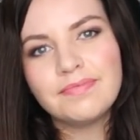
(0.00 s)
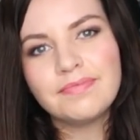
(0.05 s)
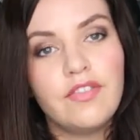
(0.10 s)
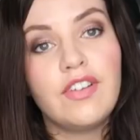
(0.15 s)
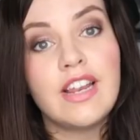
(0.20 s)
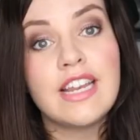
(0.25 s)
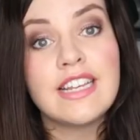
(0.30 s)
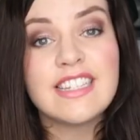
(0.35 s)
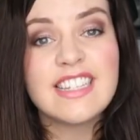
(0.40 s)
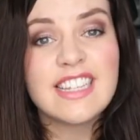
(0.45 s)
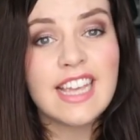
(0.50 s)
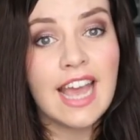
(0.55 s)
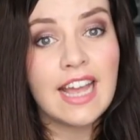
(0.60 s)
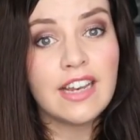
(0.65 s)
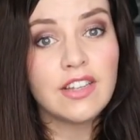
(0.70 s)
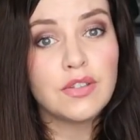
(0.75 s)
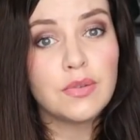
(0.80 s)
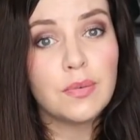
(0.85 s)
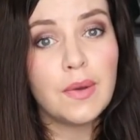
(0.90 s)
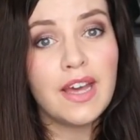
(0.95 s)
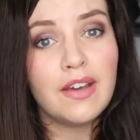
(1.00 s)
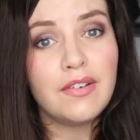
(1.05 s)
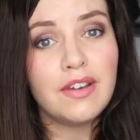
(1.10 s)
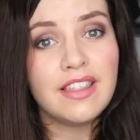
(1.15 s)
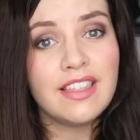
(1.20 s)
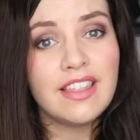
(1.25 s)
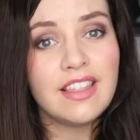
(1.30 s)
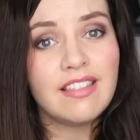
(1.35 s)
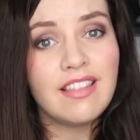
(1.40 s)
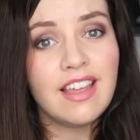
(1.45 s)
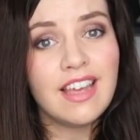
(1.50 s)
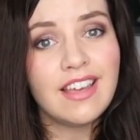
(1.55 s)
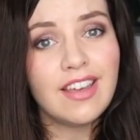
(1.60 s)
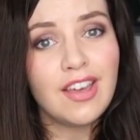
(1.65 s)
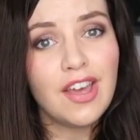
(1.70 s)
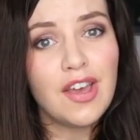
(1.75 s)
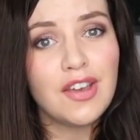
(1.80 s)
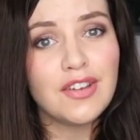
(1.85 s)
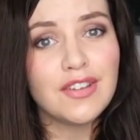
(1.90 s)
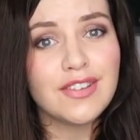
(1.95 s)
Flint Cantwell, I think that
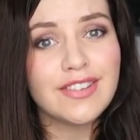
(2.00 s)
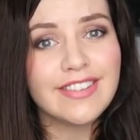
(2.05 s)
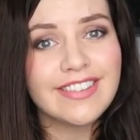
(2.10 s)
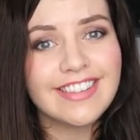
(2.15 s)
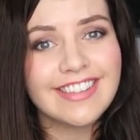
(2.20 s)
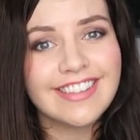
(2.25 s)
goes.